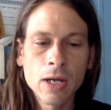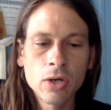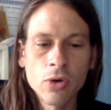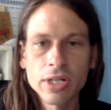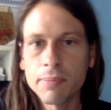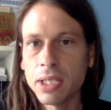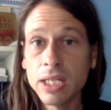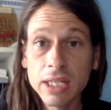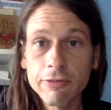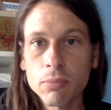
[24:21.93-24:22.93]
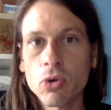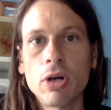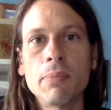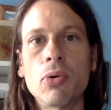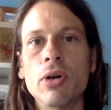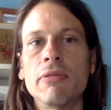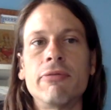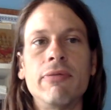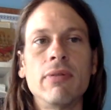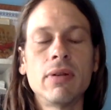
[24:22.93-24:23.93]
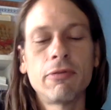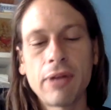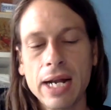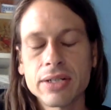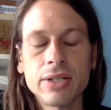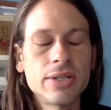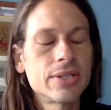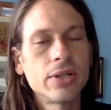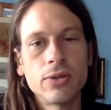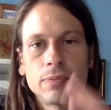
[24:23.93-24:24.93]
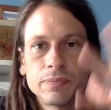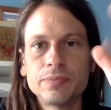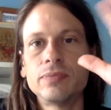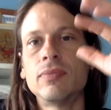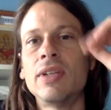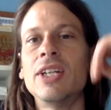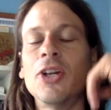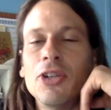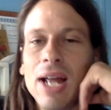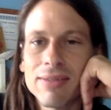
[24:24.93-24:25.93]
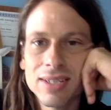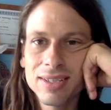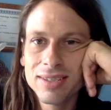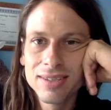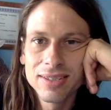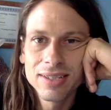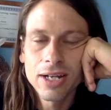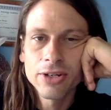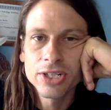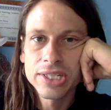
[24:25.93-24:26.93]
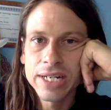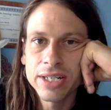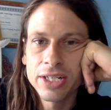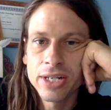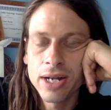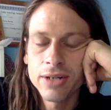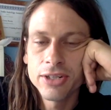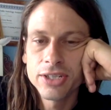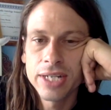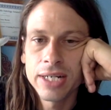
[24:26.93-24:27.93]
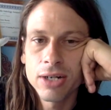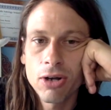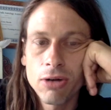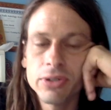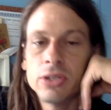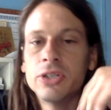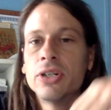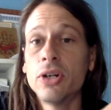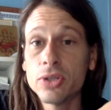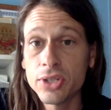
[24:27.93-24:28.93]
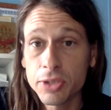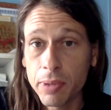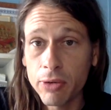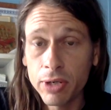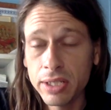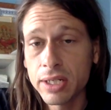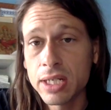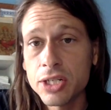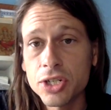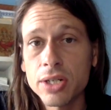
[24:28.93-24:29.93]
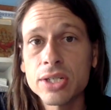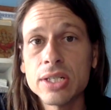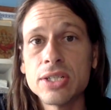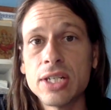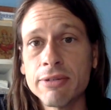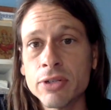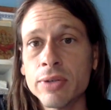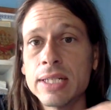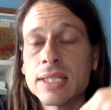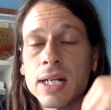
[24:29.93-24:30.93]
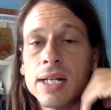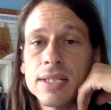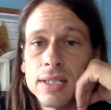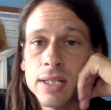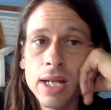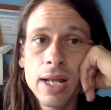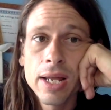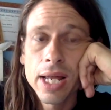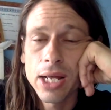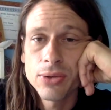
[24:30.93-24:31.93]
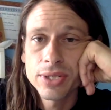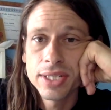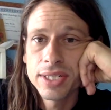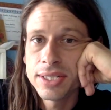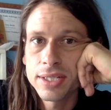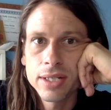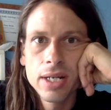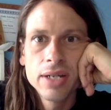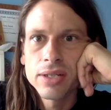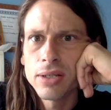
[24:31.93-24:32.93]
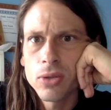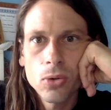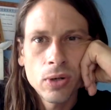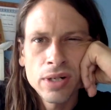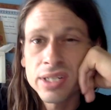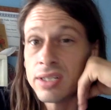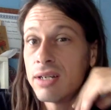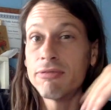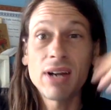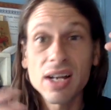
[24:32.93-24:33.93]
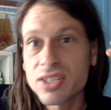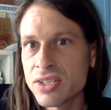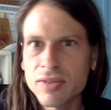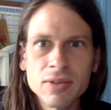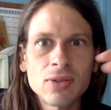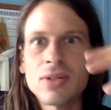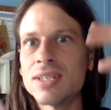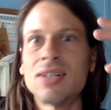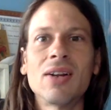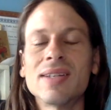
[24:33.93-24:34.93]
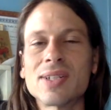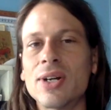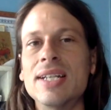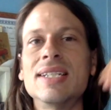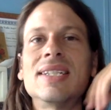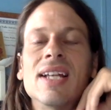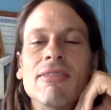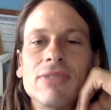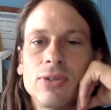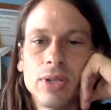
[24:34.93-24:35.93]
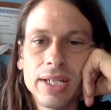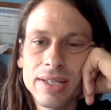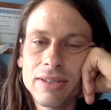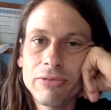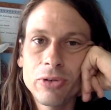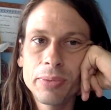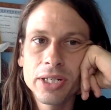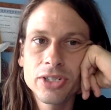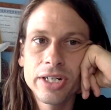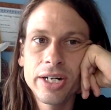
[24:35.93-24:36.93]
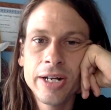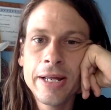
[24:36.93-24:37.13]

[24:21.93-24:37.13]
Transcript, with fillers: going to be an even more important factor. So, you know, you have to understand that you're not understanding all of the lunar nodes just by reading the conjunctions. You have to read signs and houses and the lords and the Avasthas of the lords and all this crazy stuff to really get the full picture.